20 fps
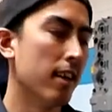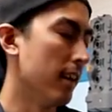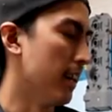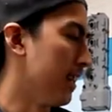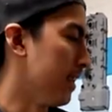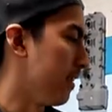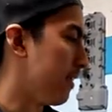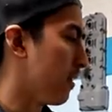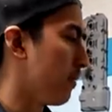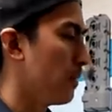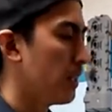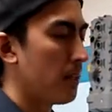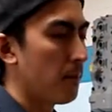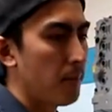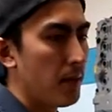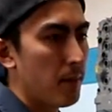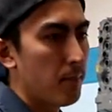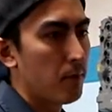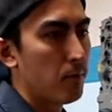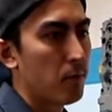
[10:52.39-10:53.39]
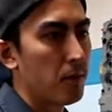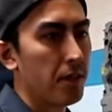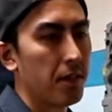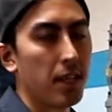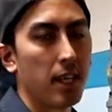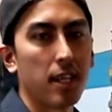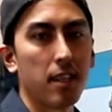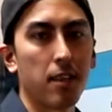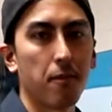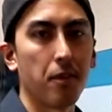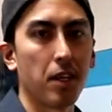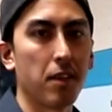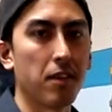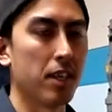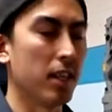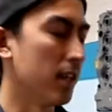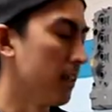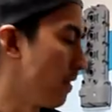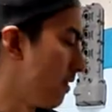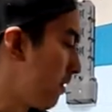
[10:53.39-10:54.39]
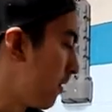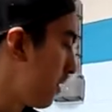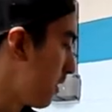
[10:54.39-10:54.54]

and submit the paperwork at the very end.